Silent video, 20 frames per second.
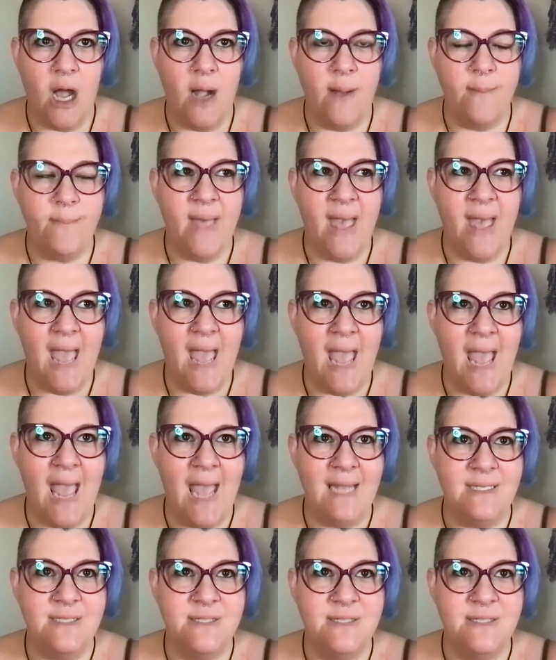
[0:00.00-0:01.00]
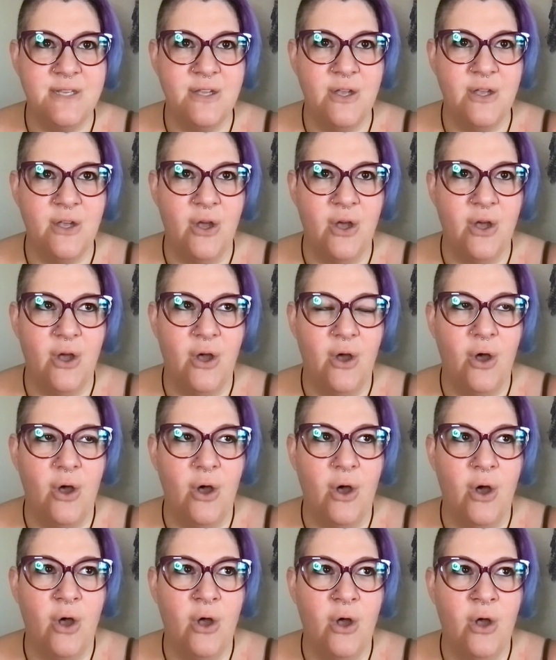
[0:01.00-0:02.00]
And
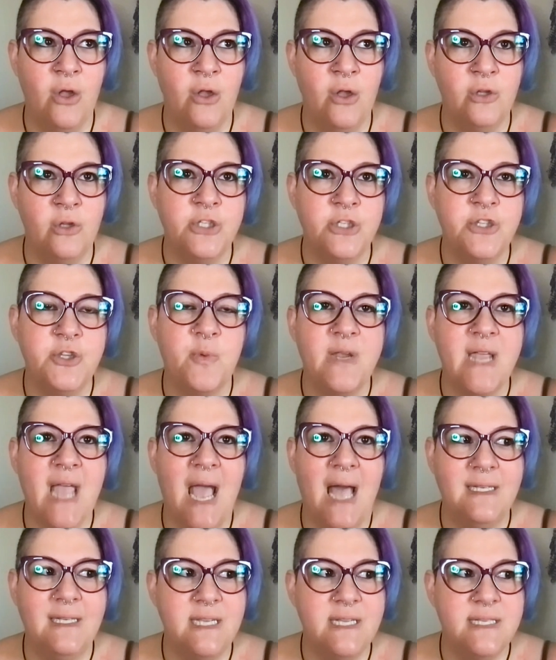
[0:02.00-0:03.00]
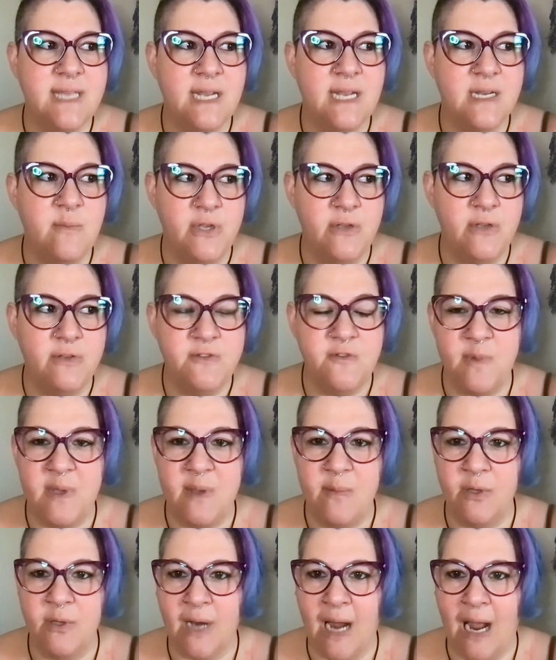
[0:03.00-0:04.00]
look, the reality is that abusive
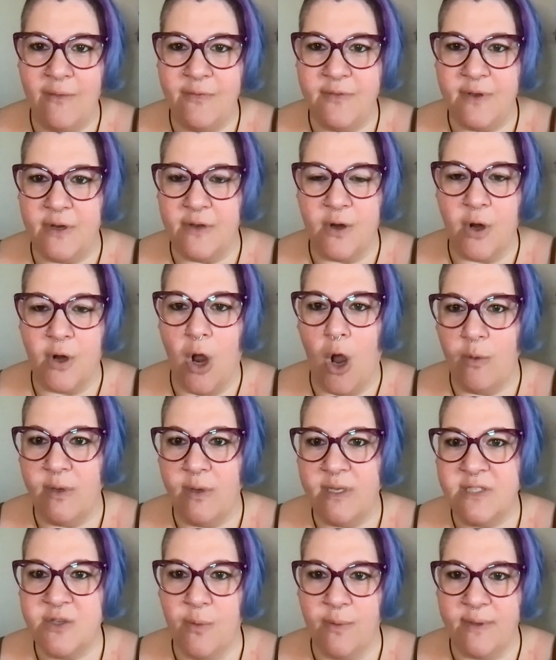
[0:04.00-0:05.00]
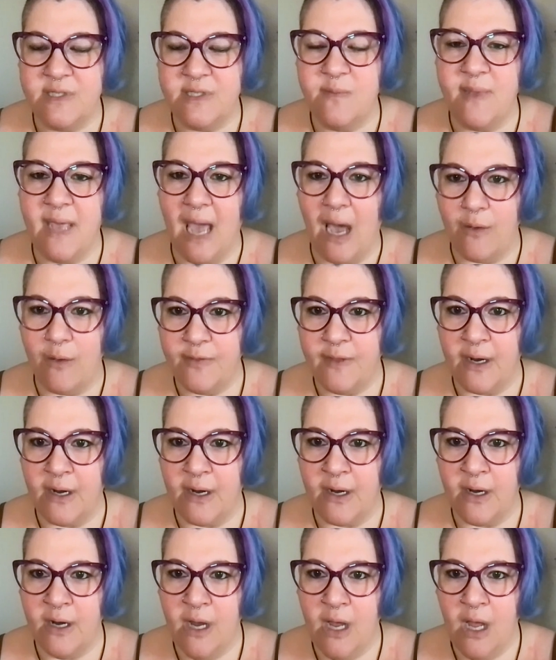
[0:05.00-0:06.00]
people are out there. They're always going to be out
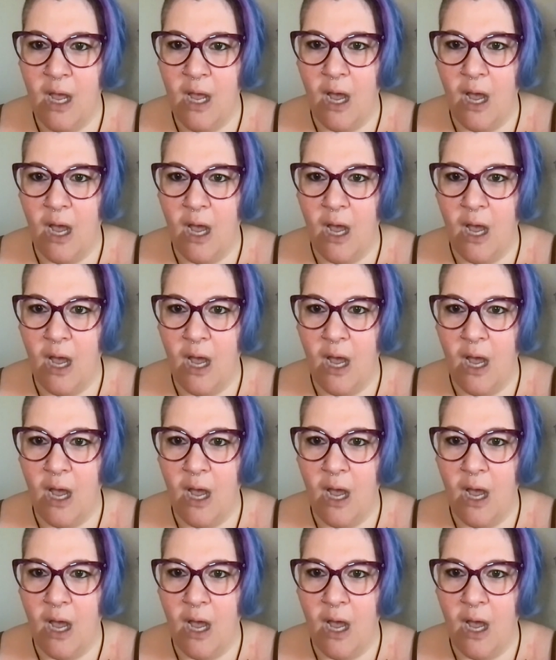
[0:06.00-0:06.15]
there.